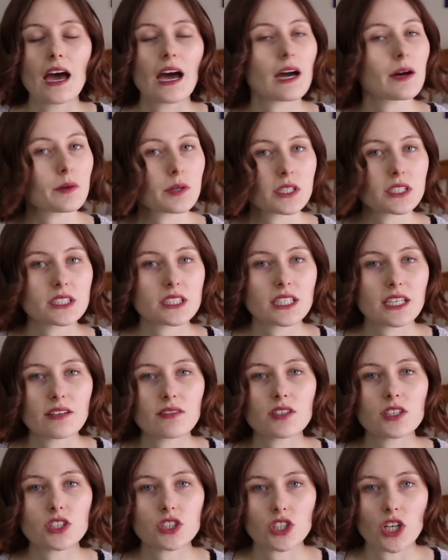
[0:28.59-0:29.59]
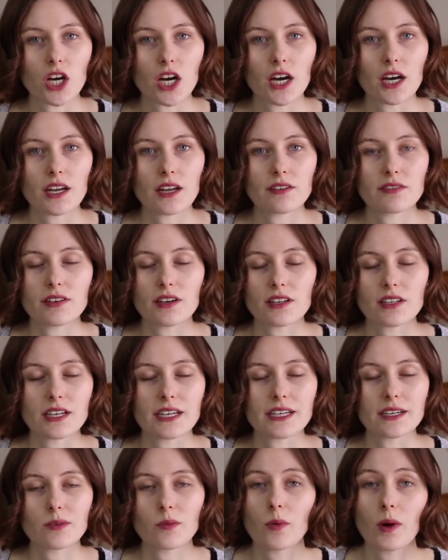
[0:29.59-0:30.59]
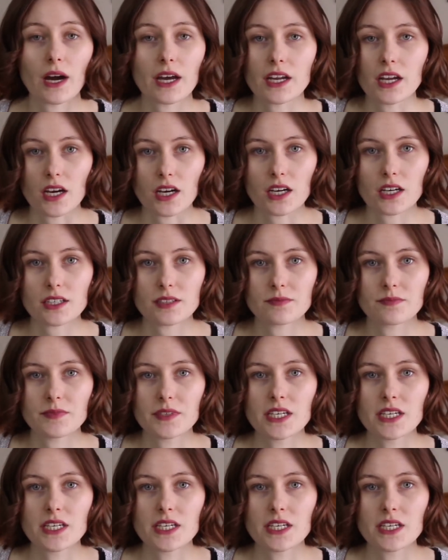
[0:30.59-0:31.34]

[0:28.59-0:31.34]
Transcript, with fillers: I wanted to give it a shot. I felt like, why not?